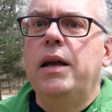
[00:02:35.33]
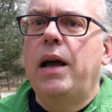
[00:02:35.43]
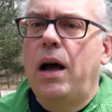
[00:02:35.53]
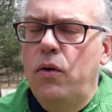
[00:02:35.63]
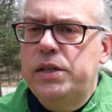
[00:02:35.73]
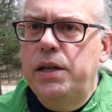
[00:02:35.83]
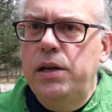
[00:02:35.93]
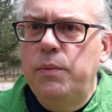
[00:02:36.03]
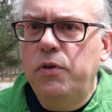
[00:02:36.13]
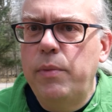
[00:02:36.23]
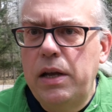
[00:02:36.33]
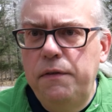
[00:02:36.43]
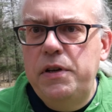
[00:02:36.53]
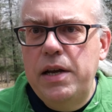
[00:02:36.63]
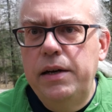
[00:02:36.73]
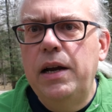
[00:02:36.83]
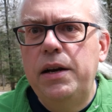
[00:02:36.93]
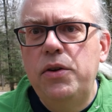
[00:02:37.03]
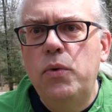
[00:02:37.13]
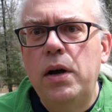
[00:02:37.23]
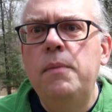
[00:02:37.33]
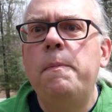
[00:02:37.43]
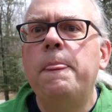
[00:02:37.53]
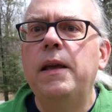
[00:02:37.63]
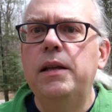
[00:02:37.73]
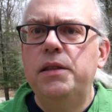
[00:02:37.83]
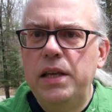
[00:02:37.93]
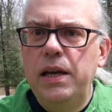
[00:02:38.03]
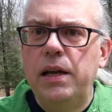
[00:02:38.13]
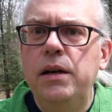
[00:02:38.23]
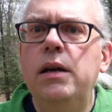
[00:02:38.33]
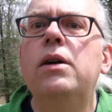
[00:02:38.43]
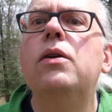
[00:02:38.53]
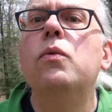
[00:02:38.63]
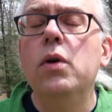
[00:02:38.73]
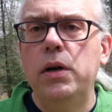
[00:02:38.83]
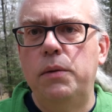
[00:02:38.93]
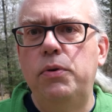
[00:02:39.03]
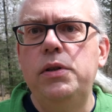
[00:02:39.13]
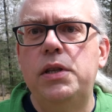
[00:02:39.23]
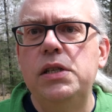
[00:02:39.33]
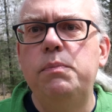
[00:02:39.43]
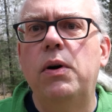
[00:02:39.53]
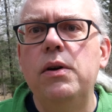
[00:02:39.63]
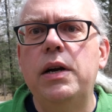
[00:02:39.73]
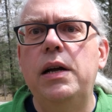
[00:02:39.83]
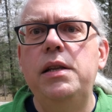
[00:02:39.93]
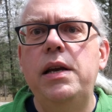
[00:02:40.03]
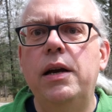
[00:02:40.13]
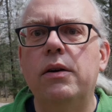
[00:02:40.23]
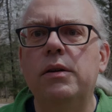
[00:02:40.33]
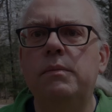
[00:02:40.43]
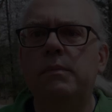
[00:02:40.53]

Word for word: how I set it up for my FT891, and then we're going to put this park on the air.